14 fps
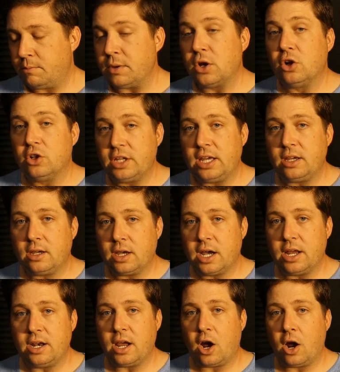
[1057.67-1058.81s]
building
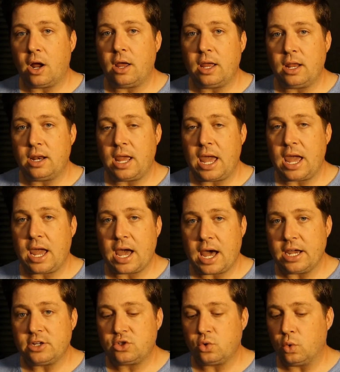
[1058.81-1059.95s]
an
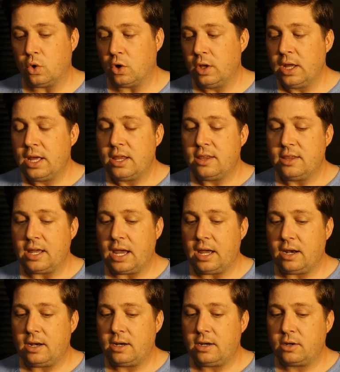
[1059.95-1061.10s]
AI tool
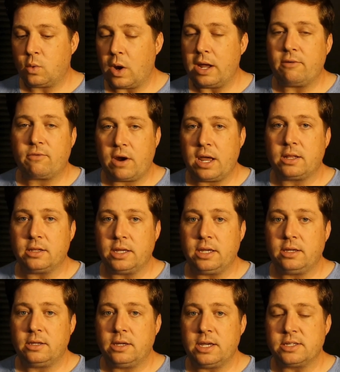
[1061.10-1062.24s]
that, quite
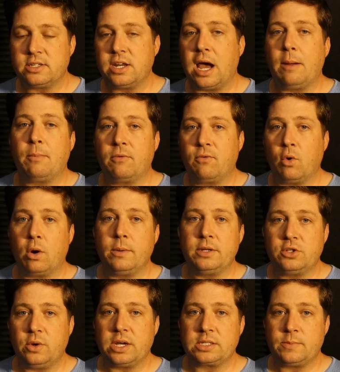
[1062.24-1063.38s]
frankly, is not
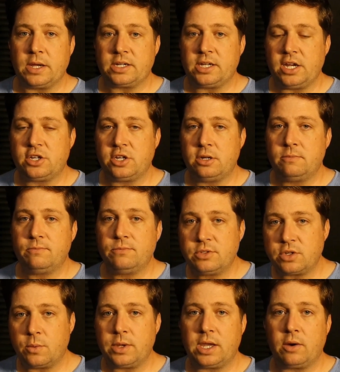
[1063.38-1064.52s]
performing to expectation.
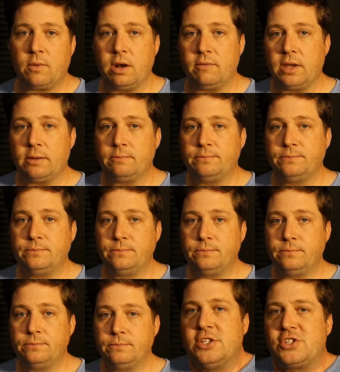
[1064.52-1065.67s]
So we get rid of it.
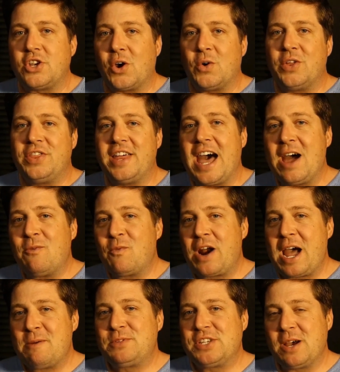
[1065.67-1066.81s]
So that
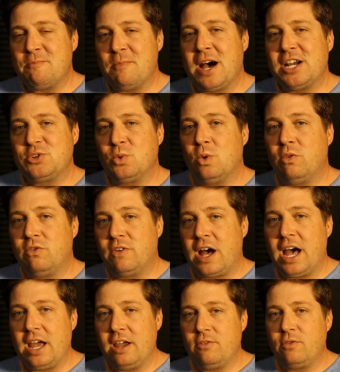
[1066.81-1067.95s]
wraps up Module
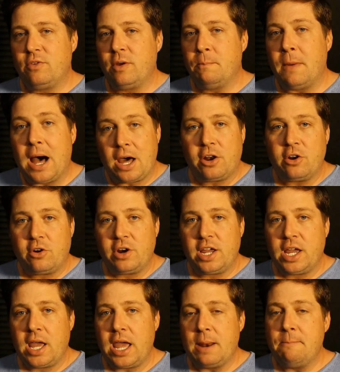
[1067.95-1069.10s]
5,
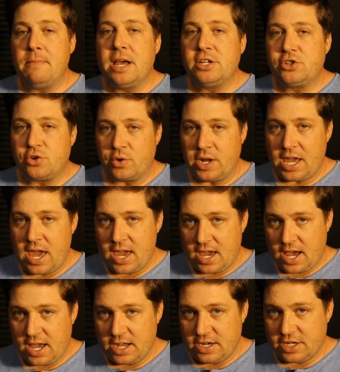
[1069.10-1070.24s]
Monitoring and Measuring
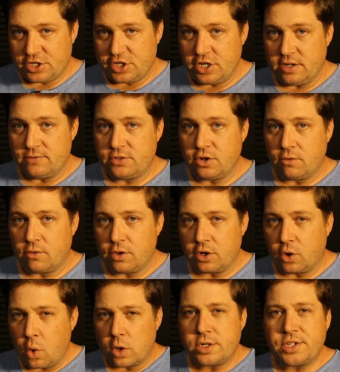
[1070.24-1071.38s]
AI Initiatives. Over the
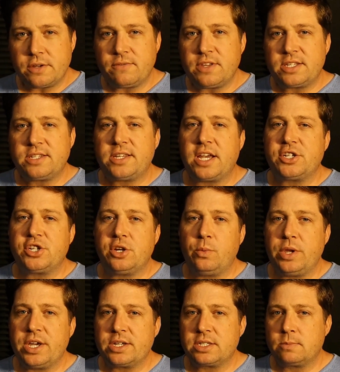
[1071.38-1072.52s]
course of this session,
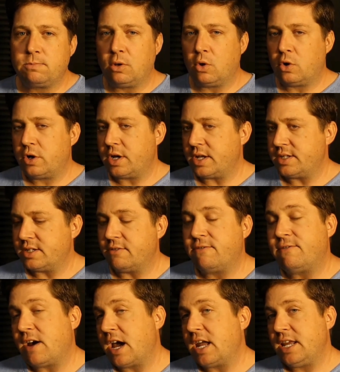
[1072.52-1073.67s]
we explored
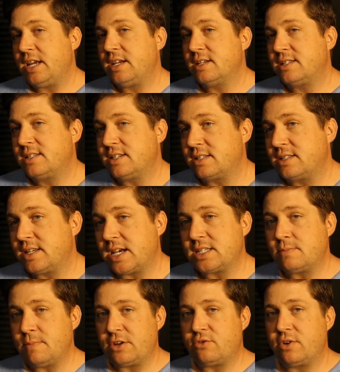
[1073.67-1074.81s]
defining
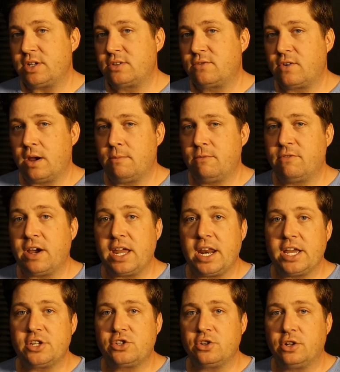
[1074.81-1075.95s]
success metrics from
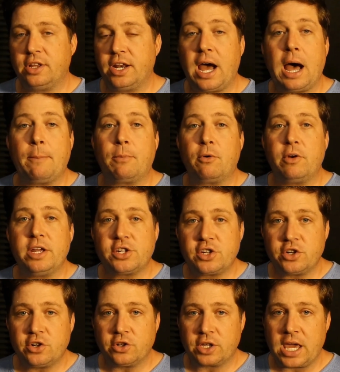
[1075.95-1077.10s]
financial and
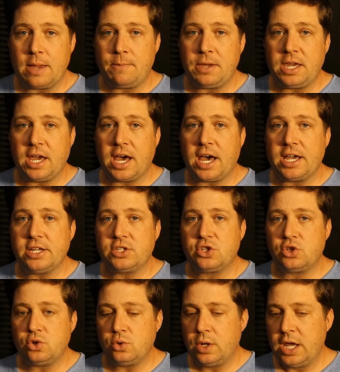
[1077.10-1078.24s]
operational KPIs
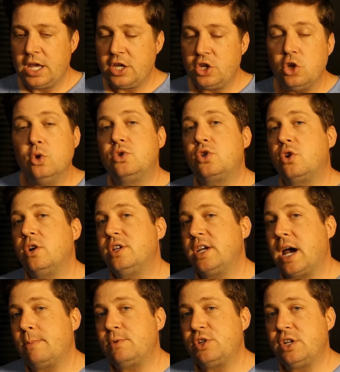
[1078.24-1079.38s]
to user
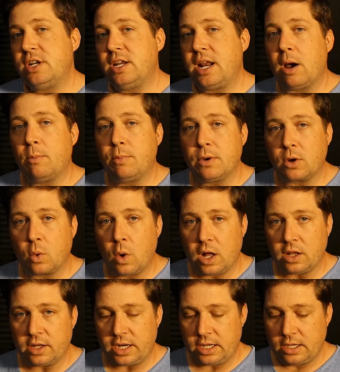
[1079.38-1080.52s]
adoption and output
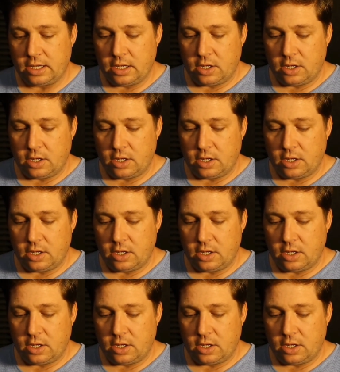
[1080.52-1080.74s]
quality.